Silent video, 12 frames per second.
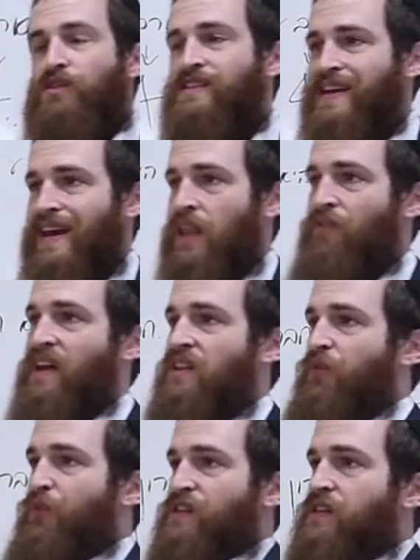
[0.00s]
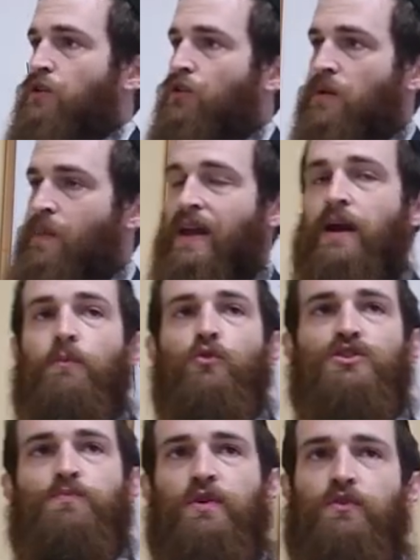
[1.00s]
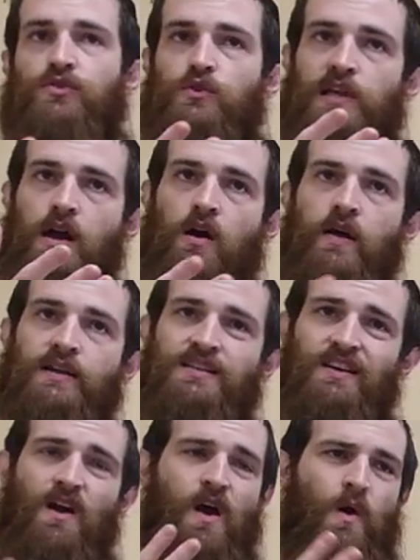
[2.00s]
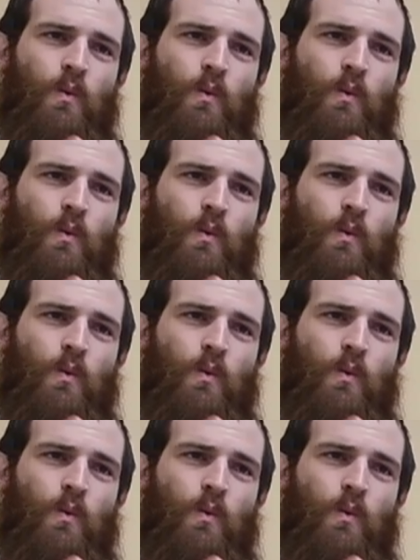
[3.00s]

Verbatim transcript: wants to elevate the physical and make it more spiritually oriented.